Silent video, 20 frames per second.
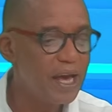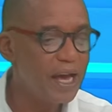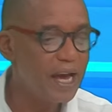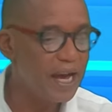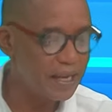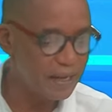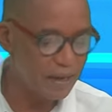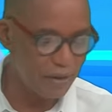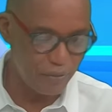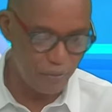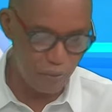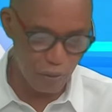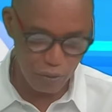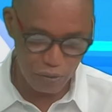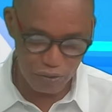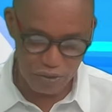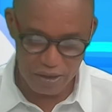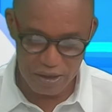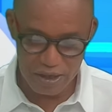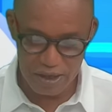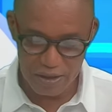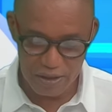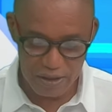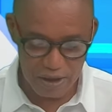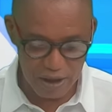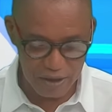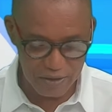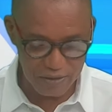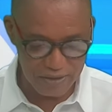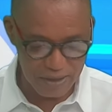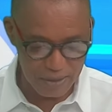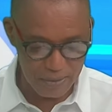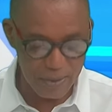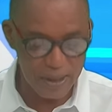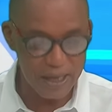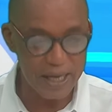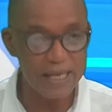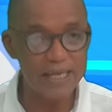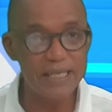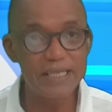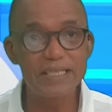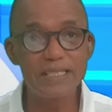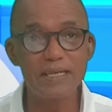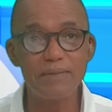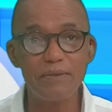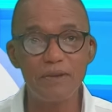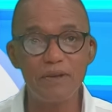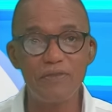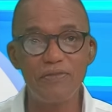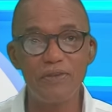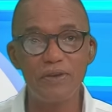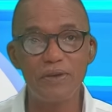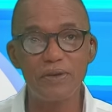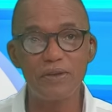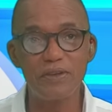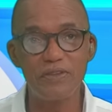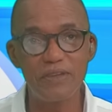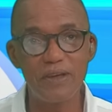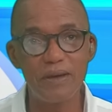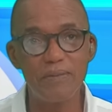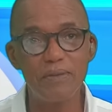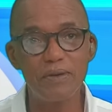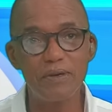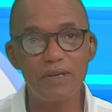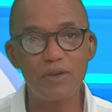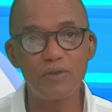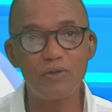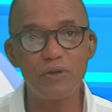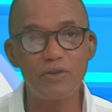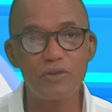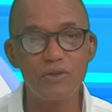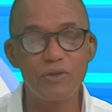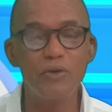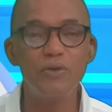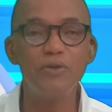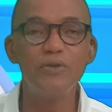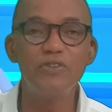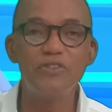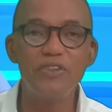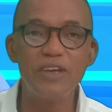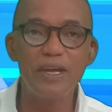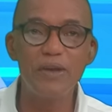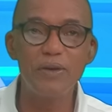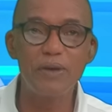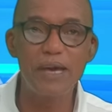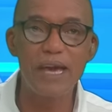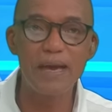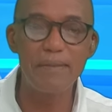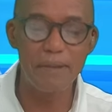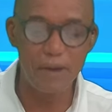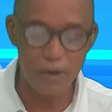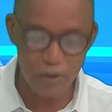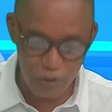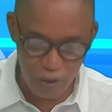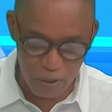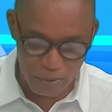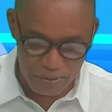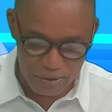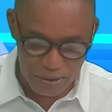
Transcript: and unfortunately, the last time we had a similar field assembled, it was Unzen who came out tops.